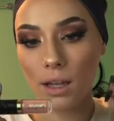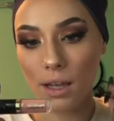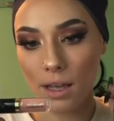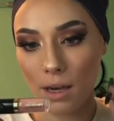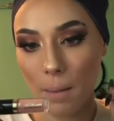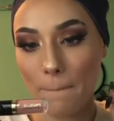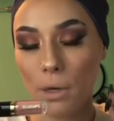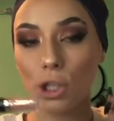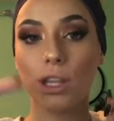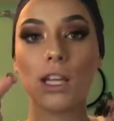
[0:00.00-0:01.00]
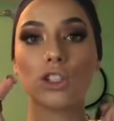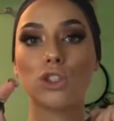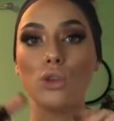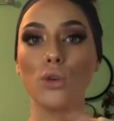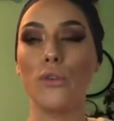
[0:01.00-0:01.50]
in Birthday
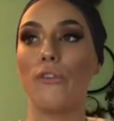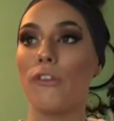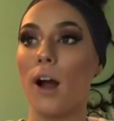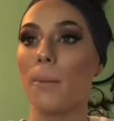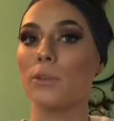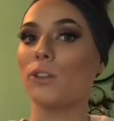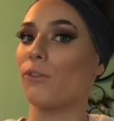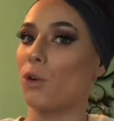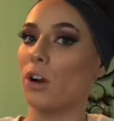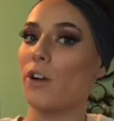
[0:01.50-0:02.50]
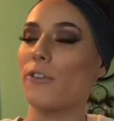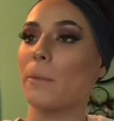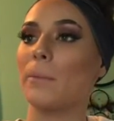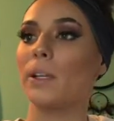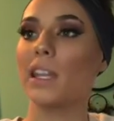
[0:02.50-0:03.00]
Suit from Sephora for
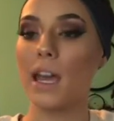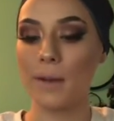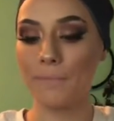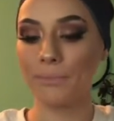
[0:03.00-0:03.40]
my birthday.